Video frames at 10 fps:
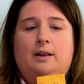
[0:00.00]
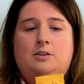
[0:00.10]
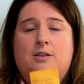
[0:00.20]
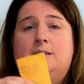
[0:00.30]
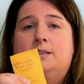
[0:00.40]

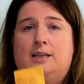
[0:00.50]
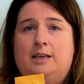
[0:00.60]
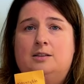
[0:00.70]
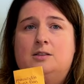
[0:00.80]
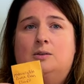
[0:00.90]
to
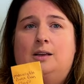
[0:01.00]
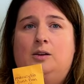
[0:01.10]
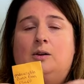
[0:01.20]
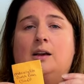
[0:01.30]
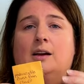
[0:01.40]
seed so that
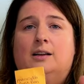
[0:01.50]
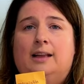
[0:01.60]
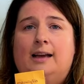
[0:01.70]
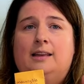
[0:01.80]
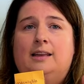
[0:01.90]
you can
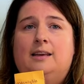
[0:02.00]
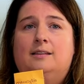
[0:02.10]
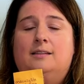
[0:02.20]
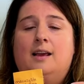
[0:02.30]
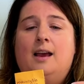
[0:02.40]
collect
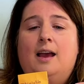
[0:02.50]
these.